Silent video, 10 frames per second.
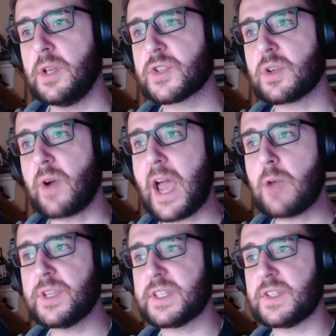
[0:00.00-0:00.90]
So I
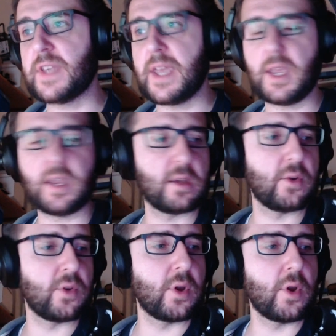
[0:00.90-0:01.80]
would say
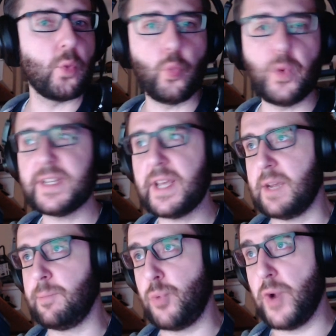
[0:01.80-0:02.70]
we
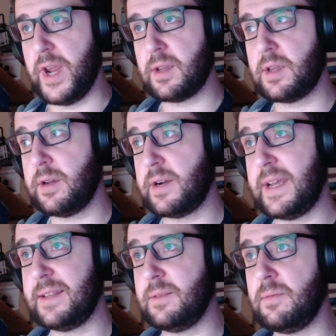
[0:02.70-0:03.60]
take a break here
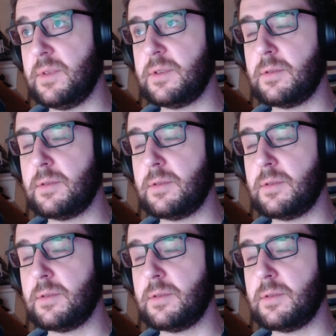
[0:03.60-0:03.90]
and